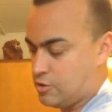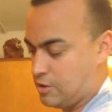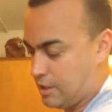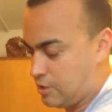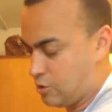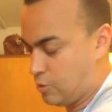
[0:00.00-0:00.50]
The
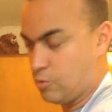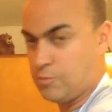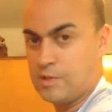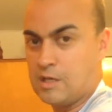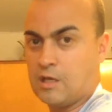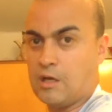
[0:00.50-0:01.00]
next show will
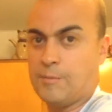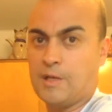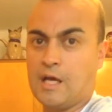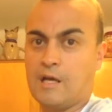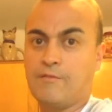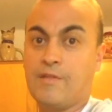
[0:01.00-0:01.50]
be
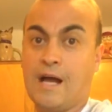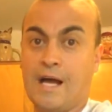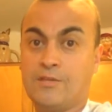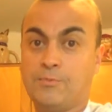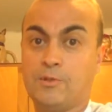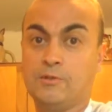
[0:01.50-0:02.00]
coming out of the
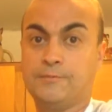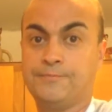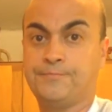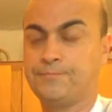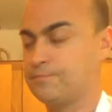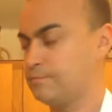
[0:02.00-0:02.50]
hospital.
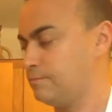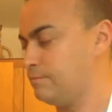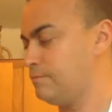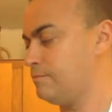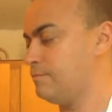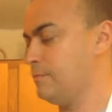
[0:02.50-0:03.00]

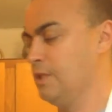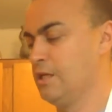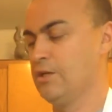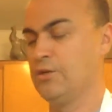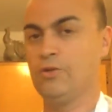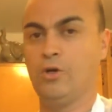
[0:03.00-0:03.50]

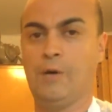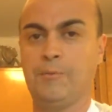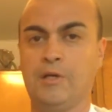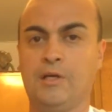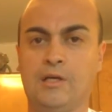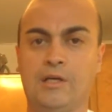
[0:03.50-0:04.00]
So I'm
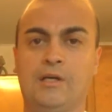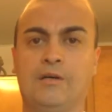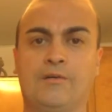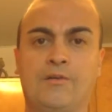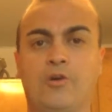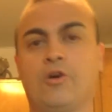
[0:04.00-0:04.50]
going to
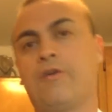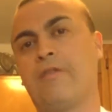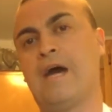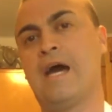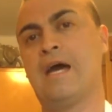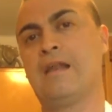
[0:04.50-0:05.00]
cook
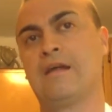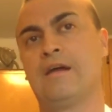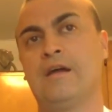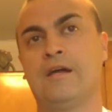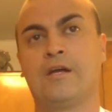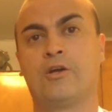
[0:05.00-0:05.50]
that
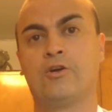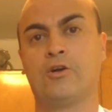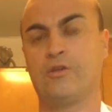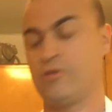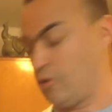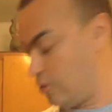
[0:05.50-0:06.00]

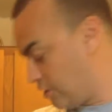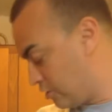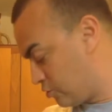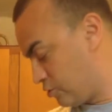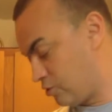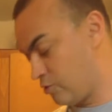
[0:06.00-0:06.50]
cook, turn the,
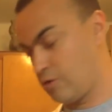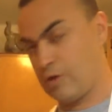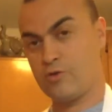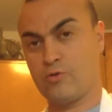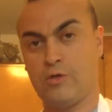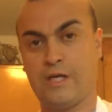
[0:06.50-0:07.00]
the
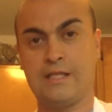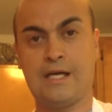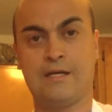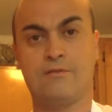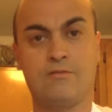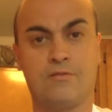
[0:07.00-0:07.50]

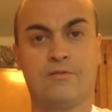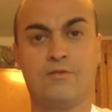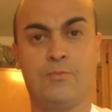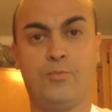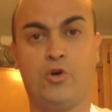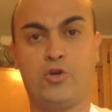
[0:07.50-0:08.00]
chuletas,
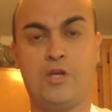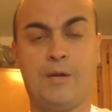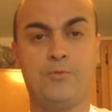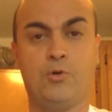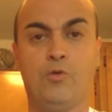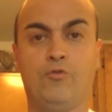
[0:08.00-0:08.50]
the pork
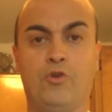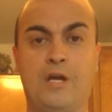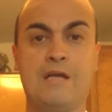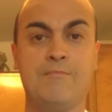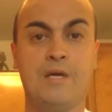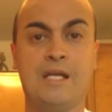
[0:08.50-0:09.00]
chops over in
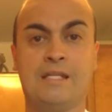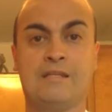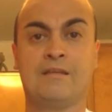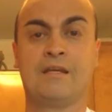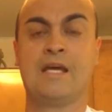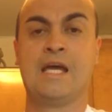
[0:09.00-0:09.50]
8
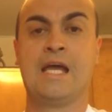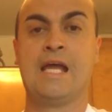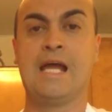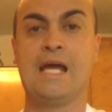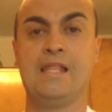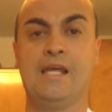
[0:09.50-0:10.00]
minutes,
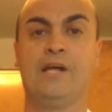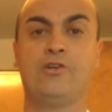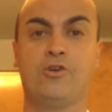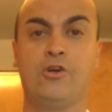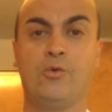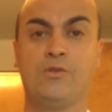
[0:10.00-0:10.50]
and then I'll
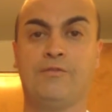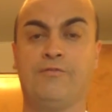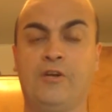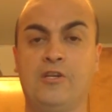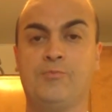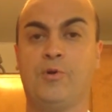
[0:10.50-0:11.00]
show you what the
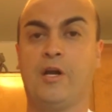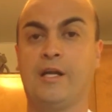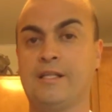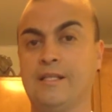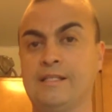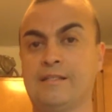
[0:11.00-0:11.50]
finished
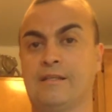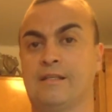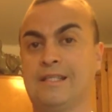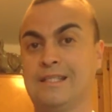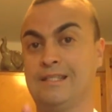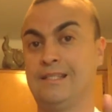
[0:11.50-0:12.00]
product is.
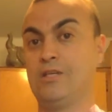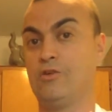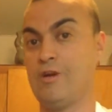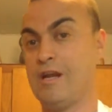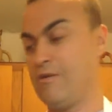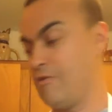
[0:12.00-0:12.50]
See you
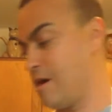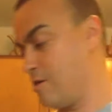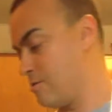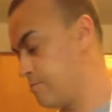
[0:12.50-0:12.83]
right now.